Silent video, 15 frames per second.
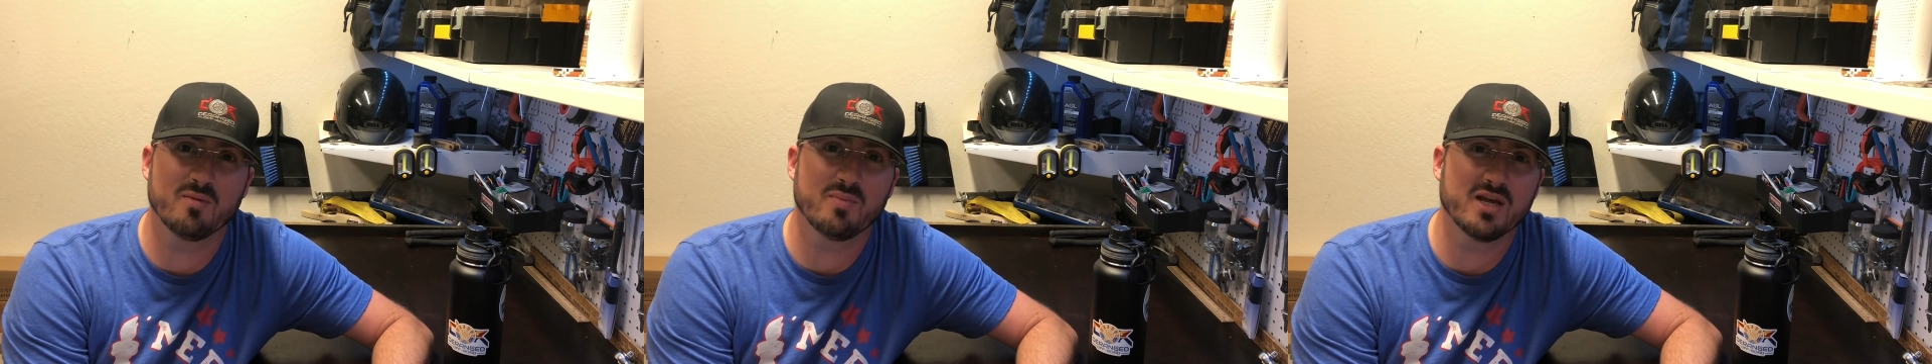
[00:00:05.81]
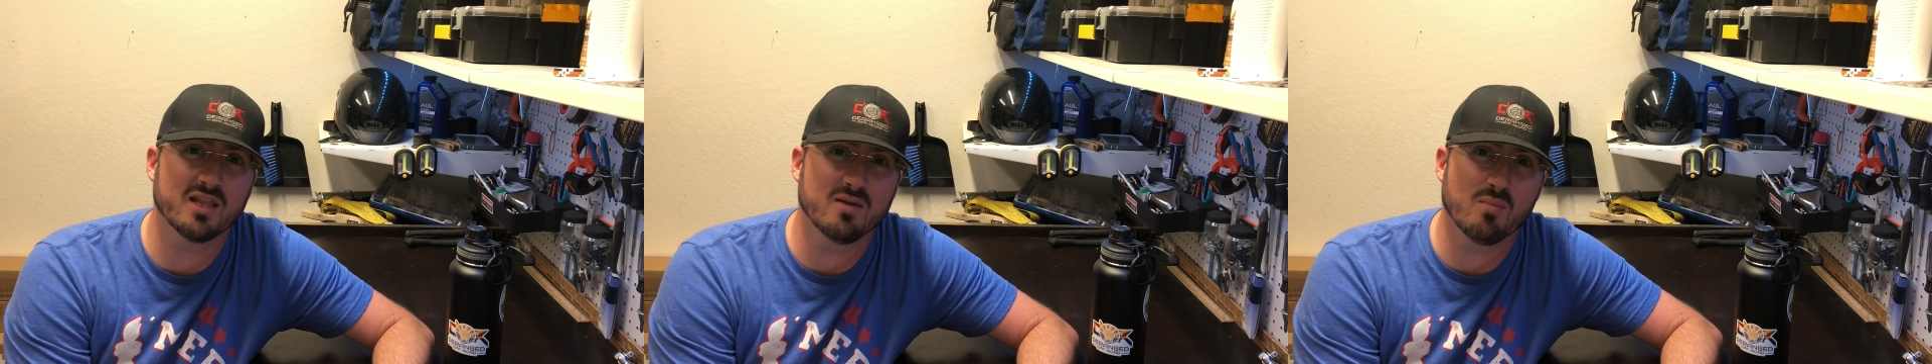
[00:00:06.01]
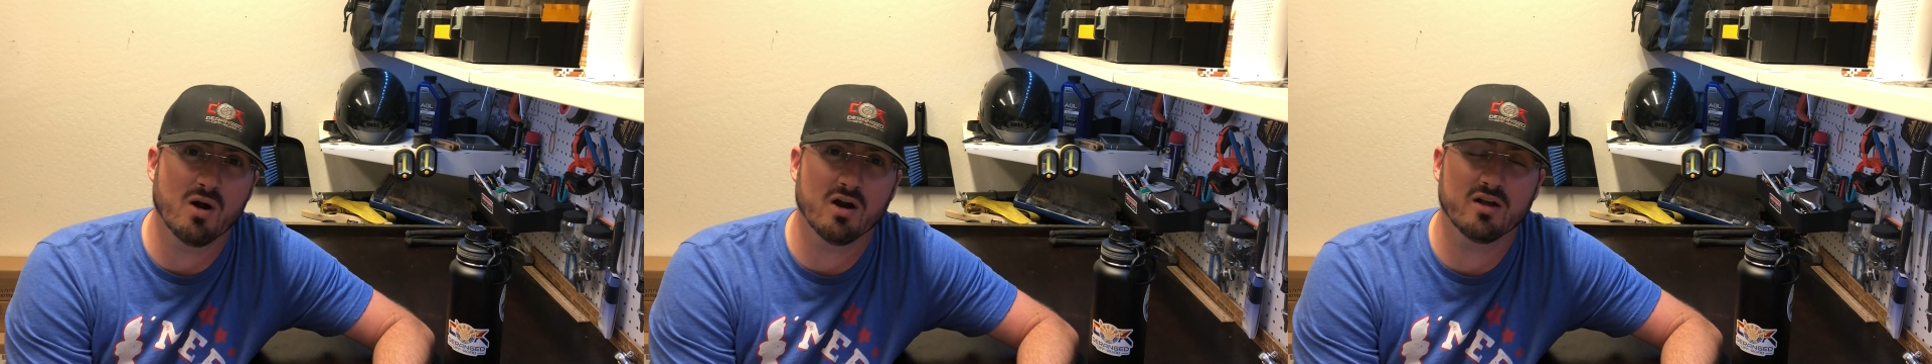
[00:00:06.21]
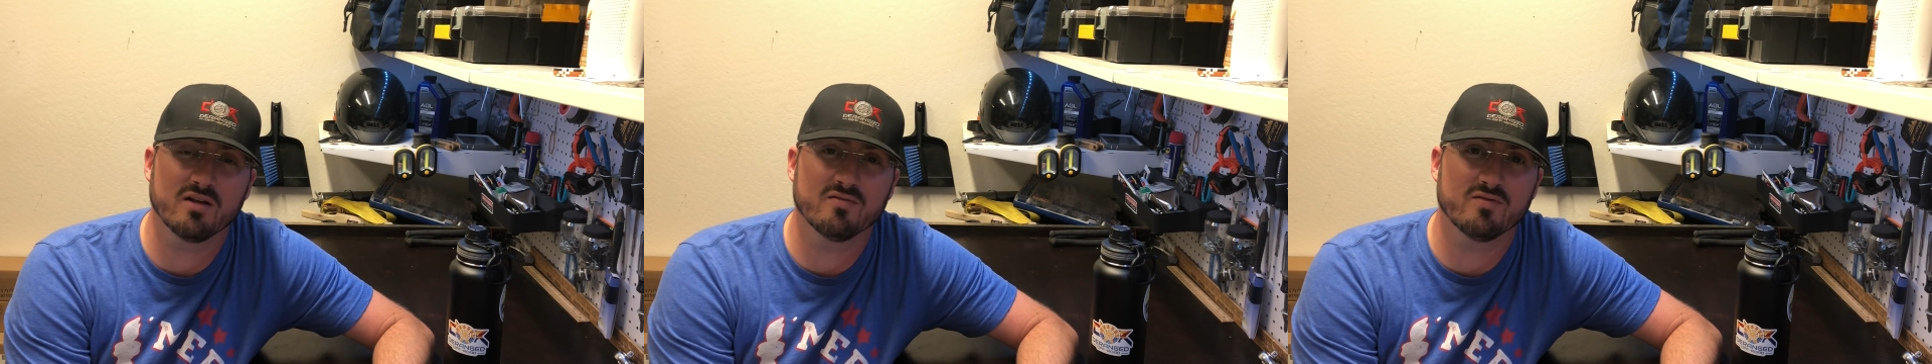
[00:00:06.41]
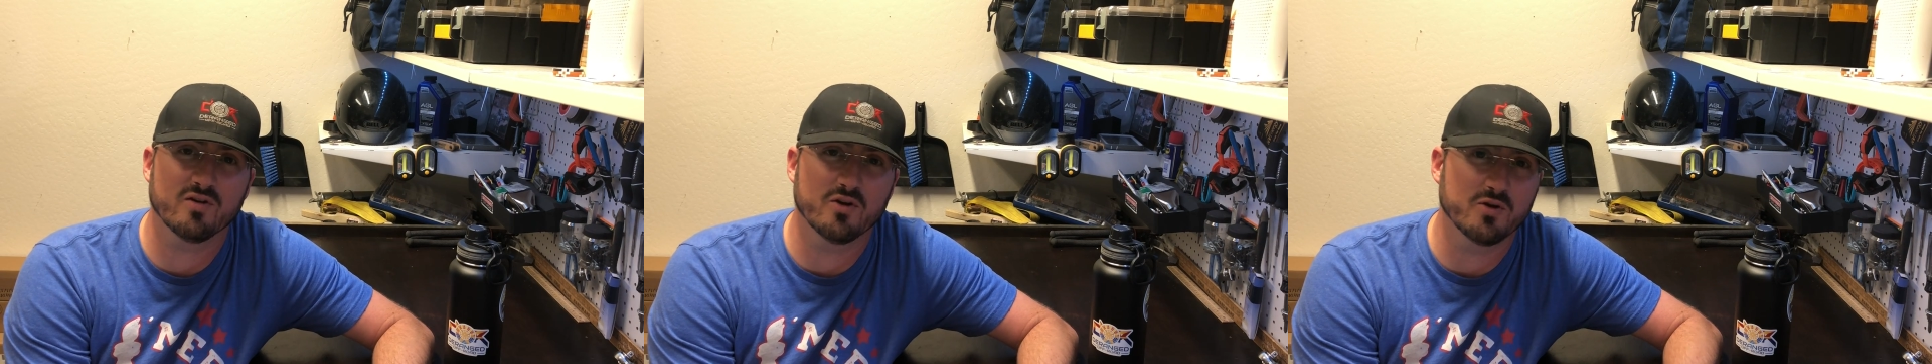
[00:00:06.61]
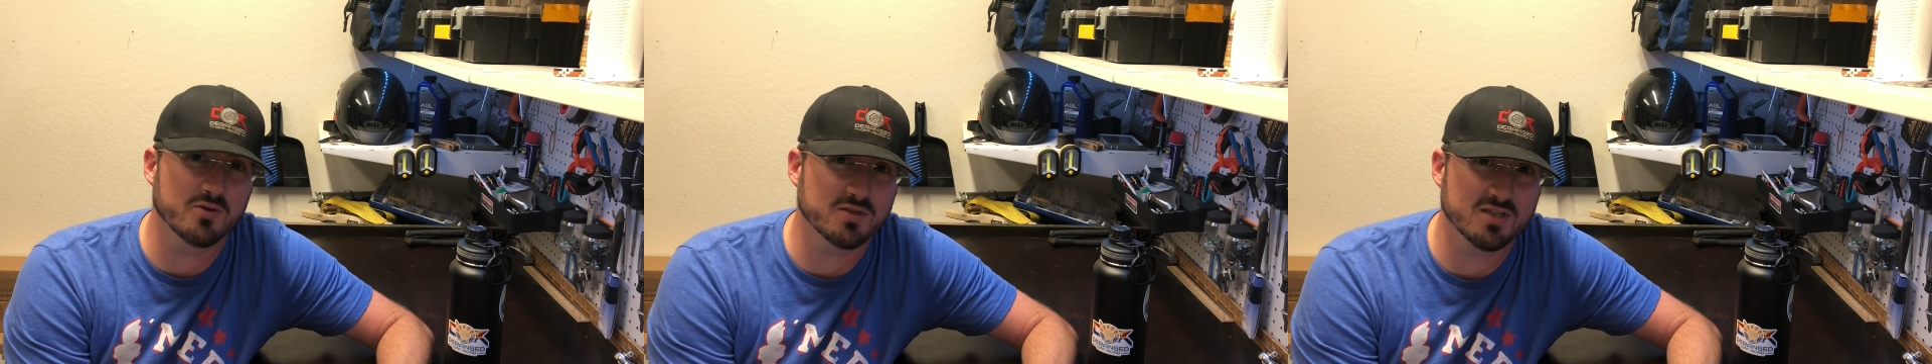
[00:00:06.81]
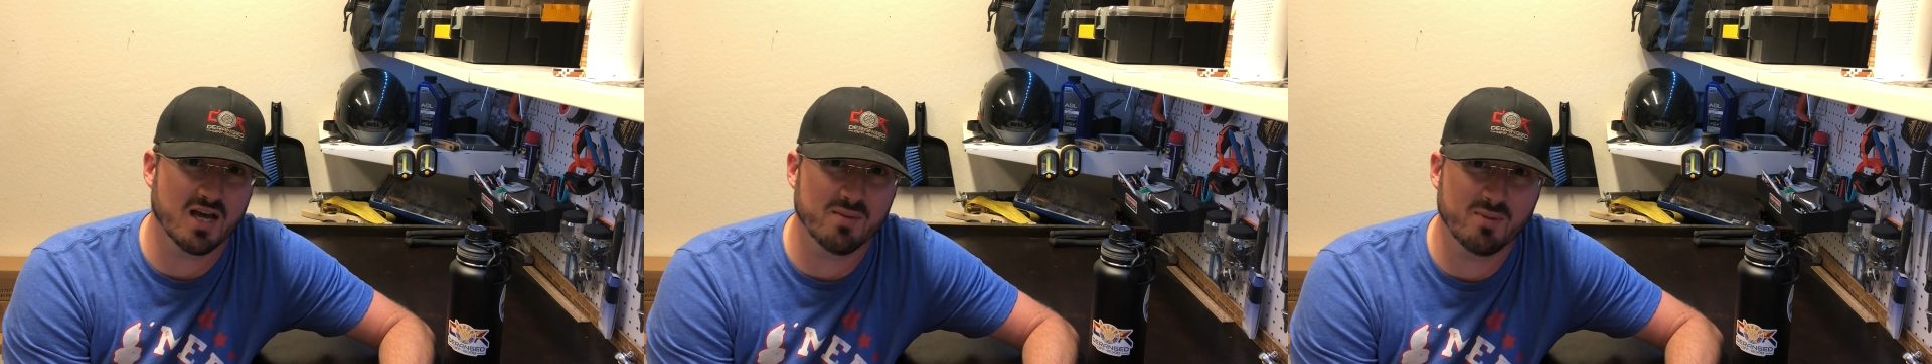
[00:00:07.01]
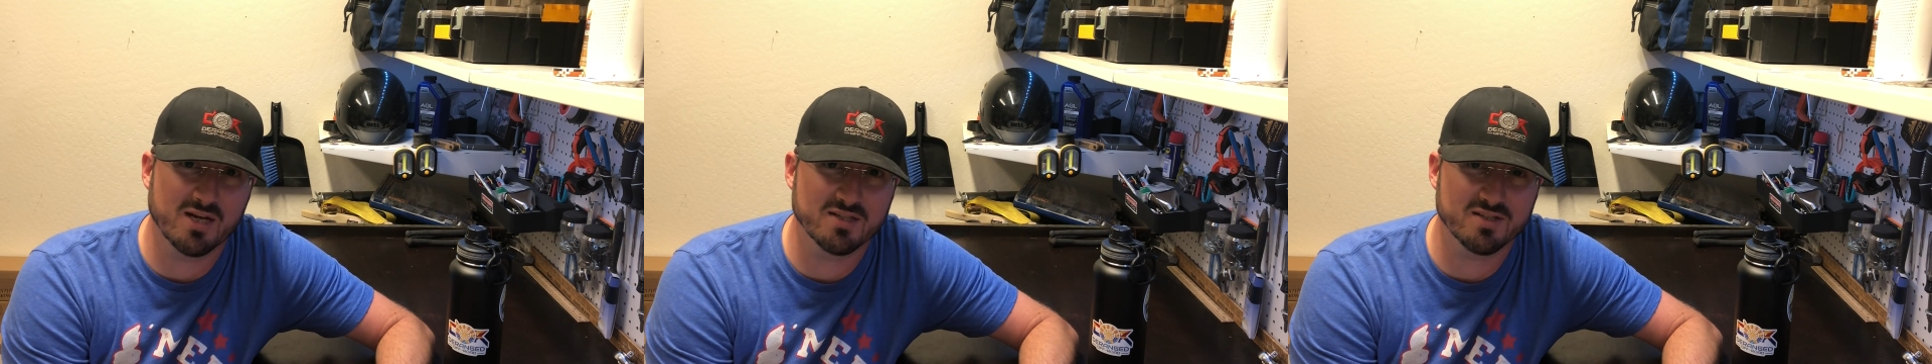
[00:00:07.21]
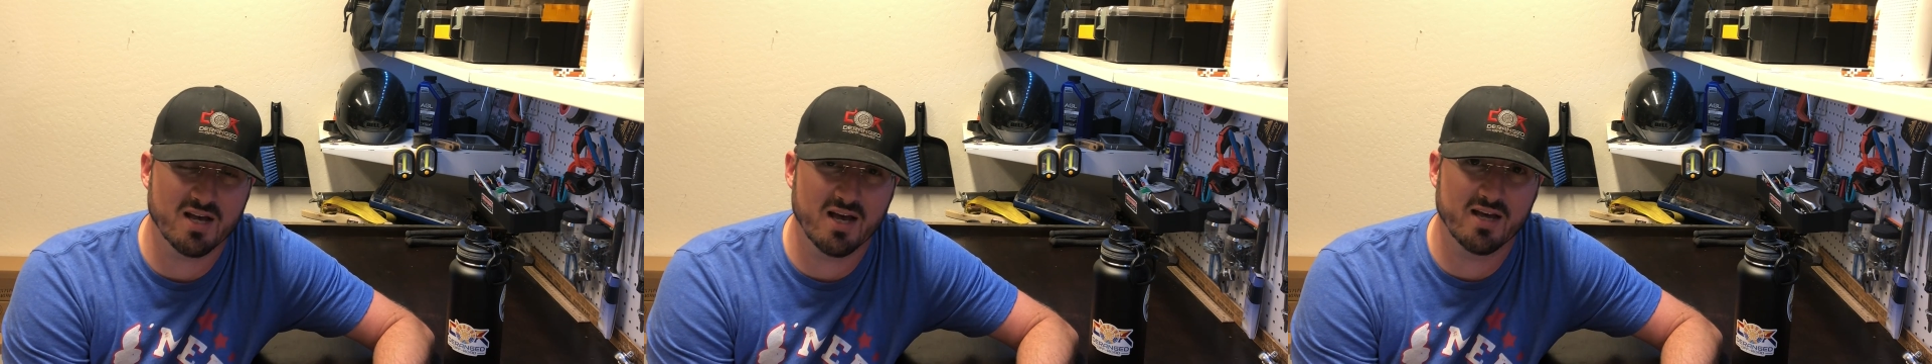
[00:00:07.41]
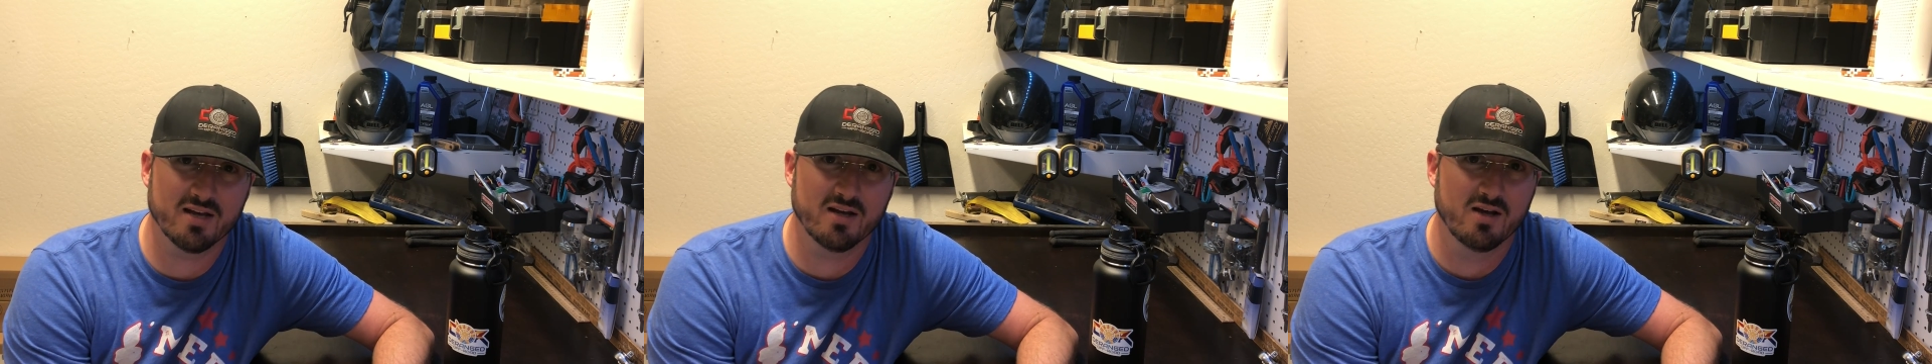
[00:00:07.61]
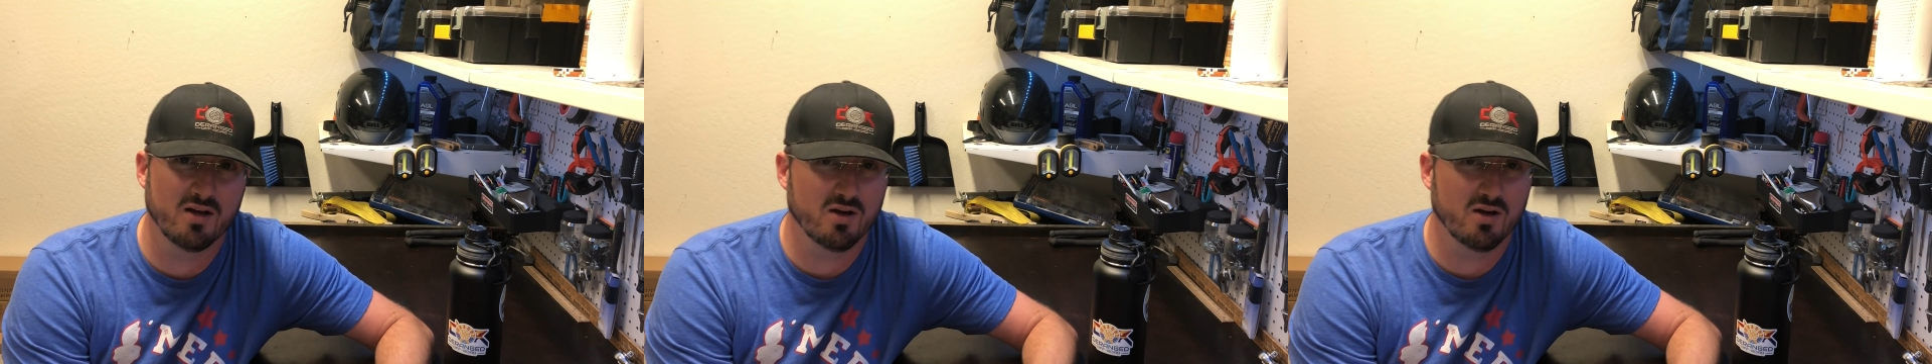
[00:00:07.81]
to be in the market for a new side-by-side